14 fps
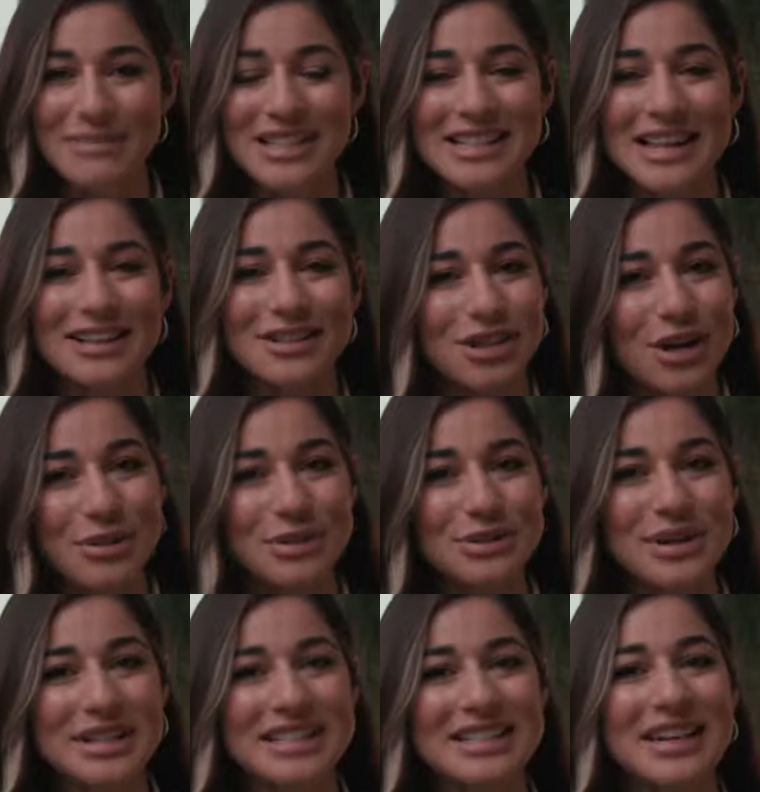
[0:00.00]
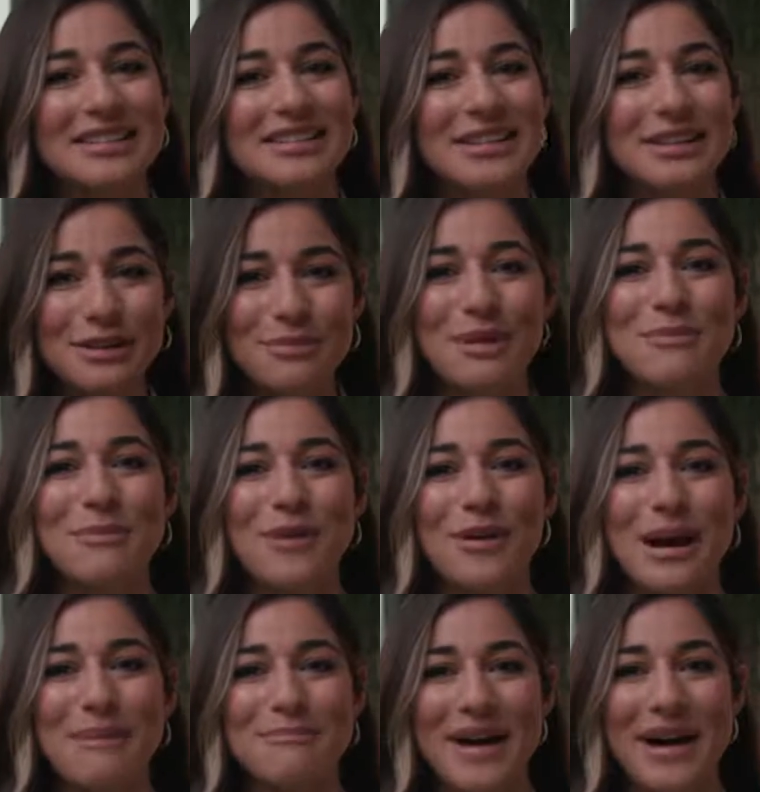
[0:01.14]
He's going to show it to us and tell us a little bit more
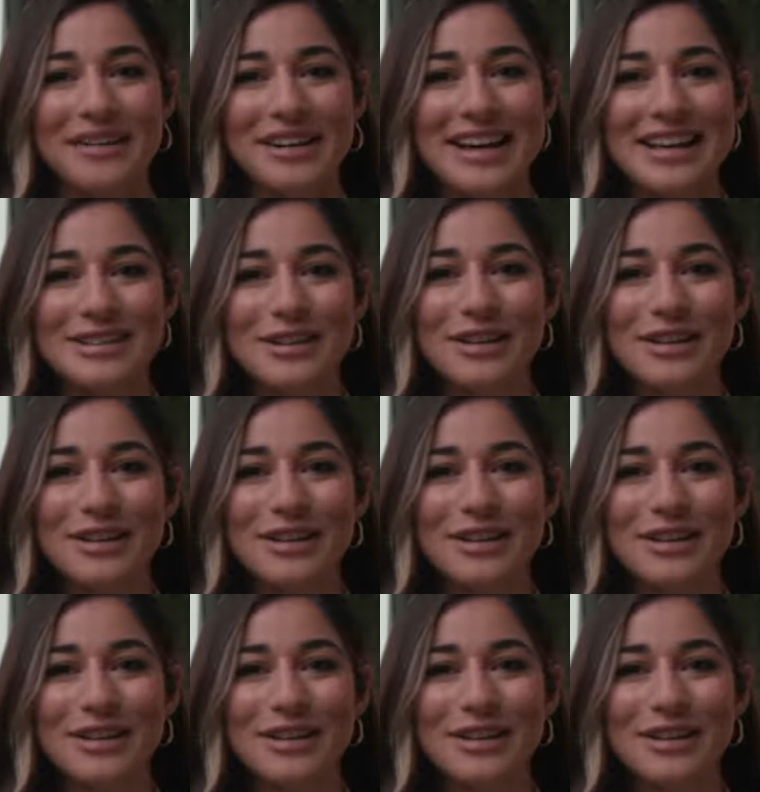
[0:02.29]
about it.